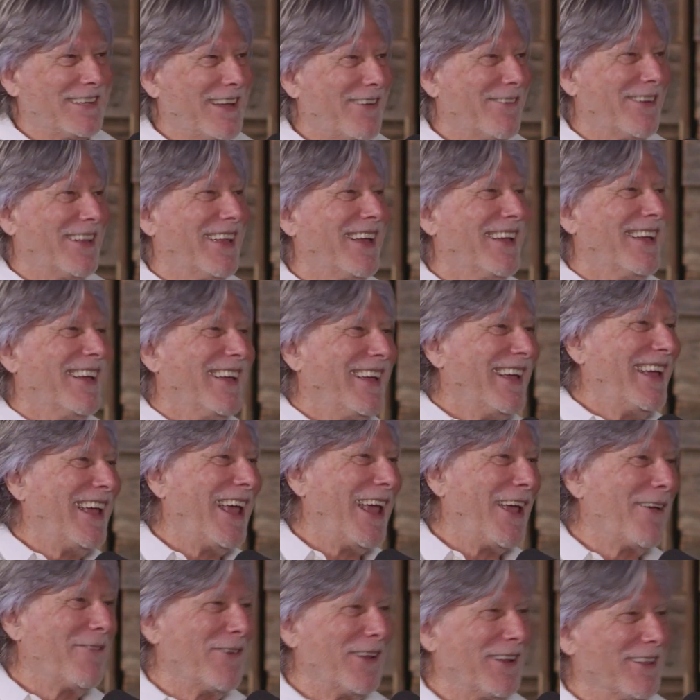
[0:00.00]
All. It
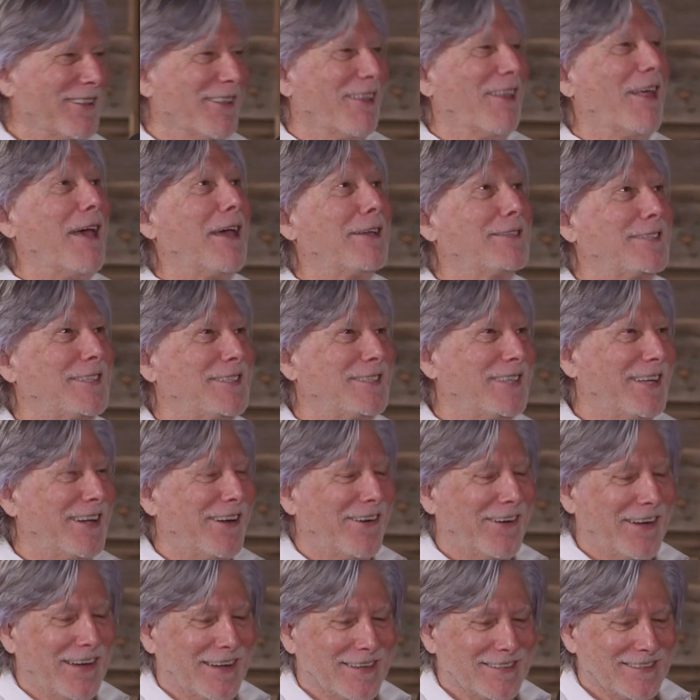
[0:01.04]
was even less
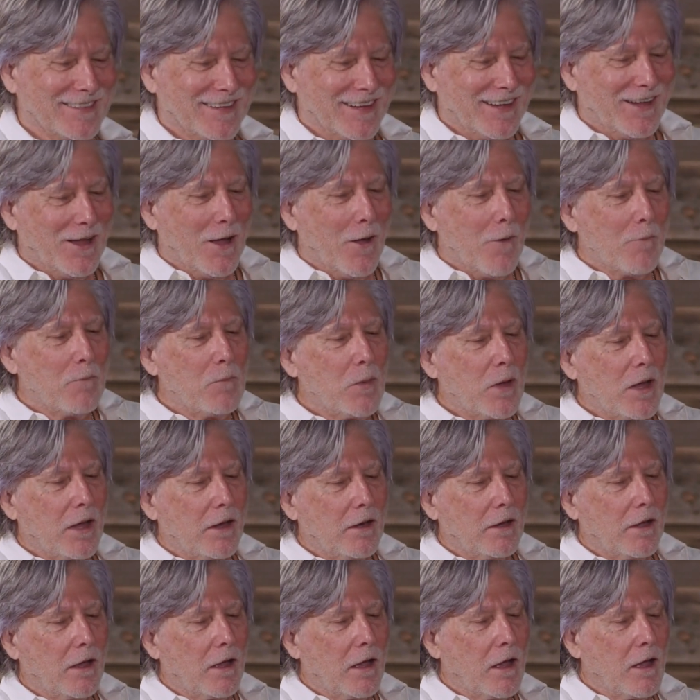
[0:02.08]
serious.
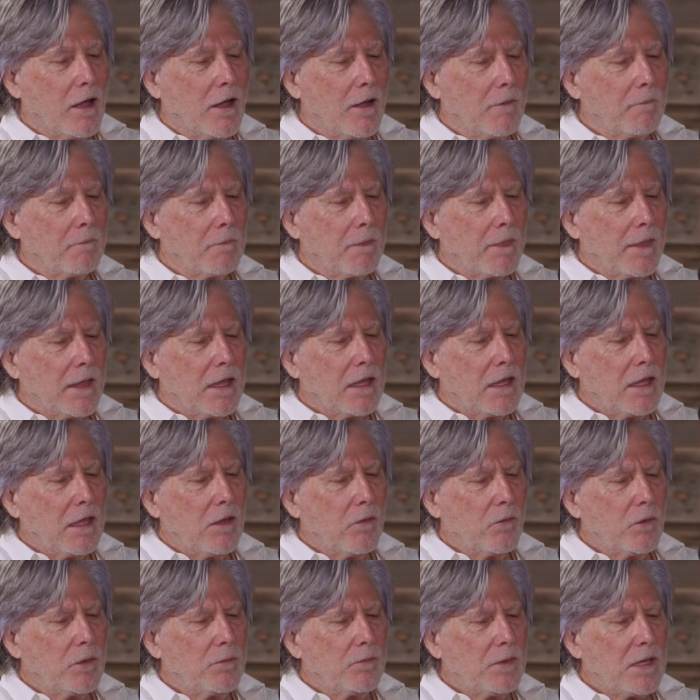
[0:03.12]
But
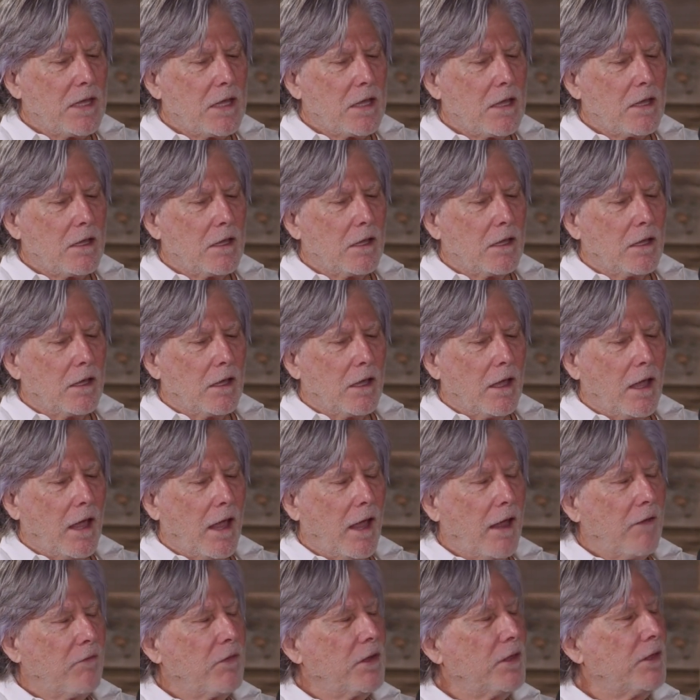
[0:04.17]
it would be,
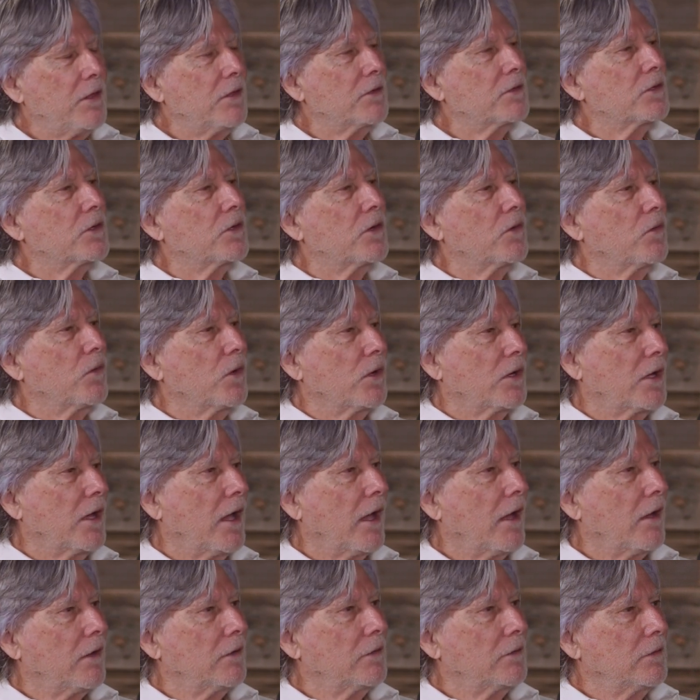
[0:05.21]
everything's going to work
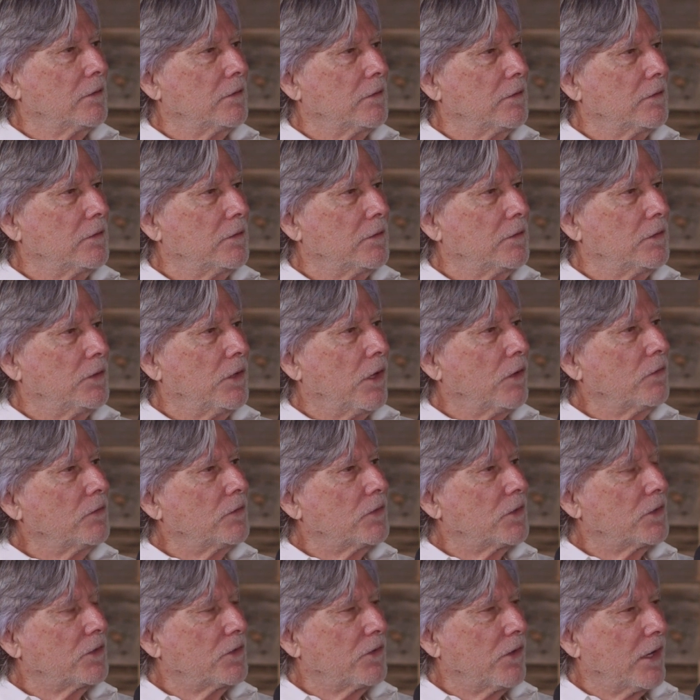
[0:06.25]
out. Don't
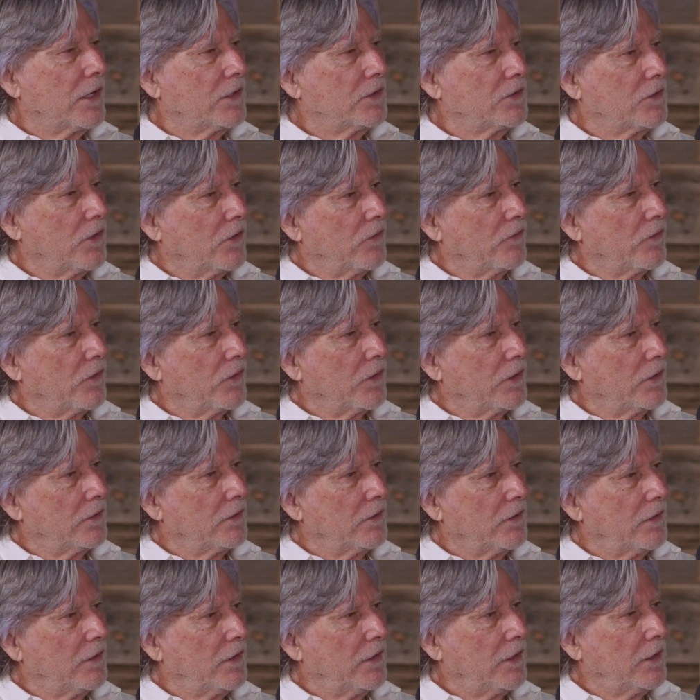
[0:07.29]
stress over it.
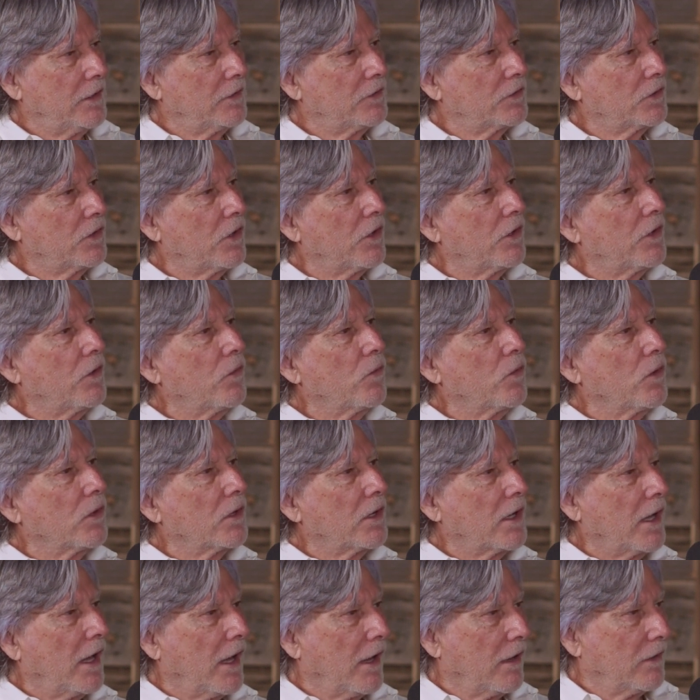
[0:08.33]
It's going to
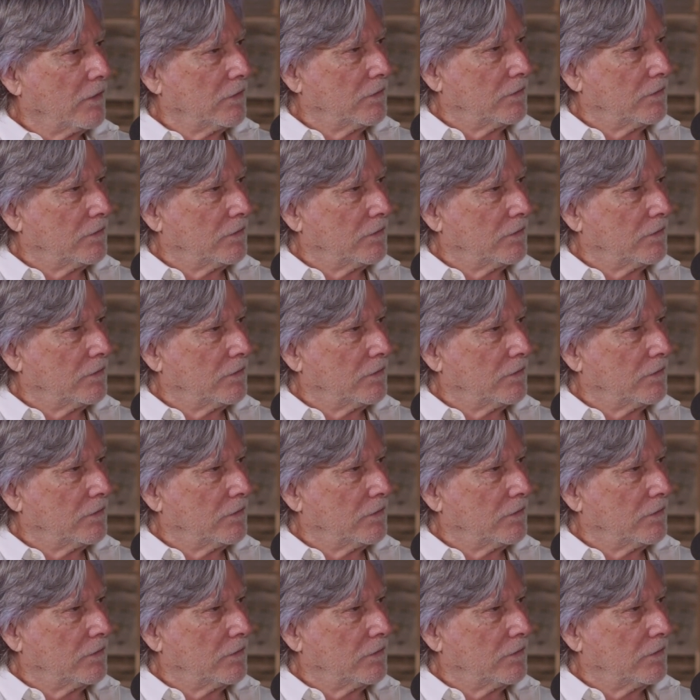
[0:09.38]
work out.